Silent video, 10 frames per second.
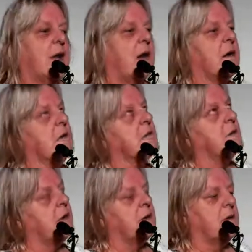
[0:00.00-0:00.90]
like,
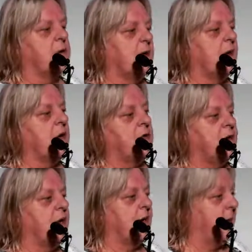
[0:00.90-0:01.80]
oh no,
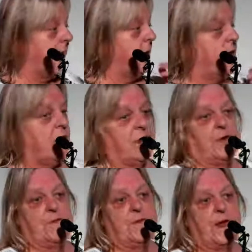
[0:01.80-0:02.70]
not again
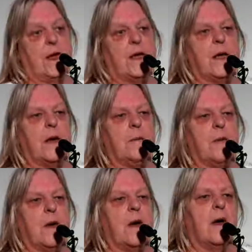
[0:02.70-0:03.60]
kind of thing,
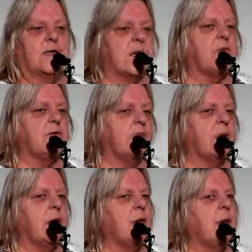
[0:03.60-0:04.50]
yeah? So it's
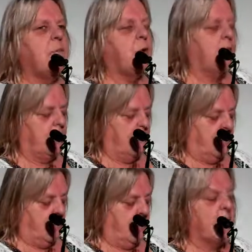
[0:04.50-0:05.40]
really important
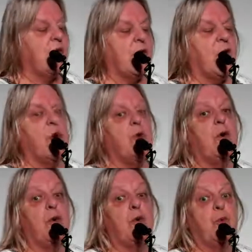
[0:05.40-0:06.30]
that we know
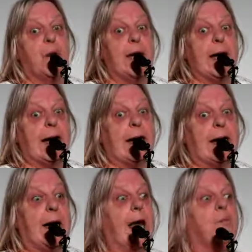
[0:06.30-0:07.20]
who we
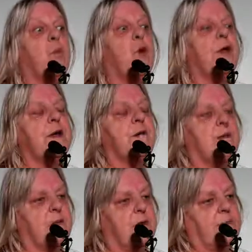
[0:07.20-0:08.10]
are and what is
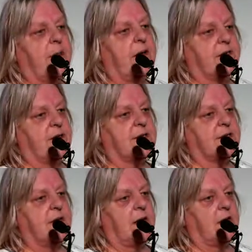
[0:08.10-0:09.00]
it that makes us
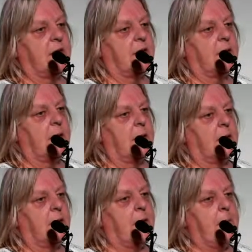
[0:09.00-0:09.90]
tick,
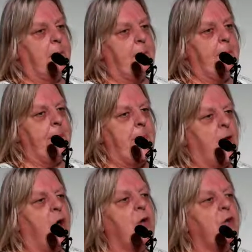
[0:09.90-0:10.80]
yep?
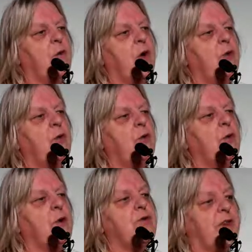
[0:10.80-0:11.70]

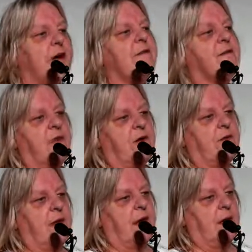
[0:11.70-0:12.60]
Who does know
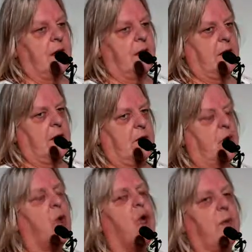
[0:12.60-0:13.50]
their
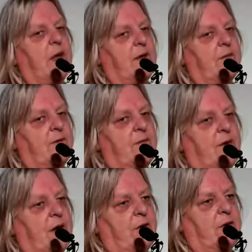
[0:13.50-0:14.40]
core beliefs and
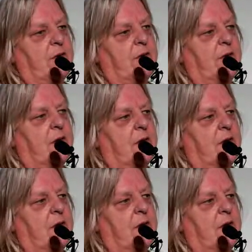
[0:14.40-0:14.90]
values?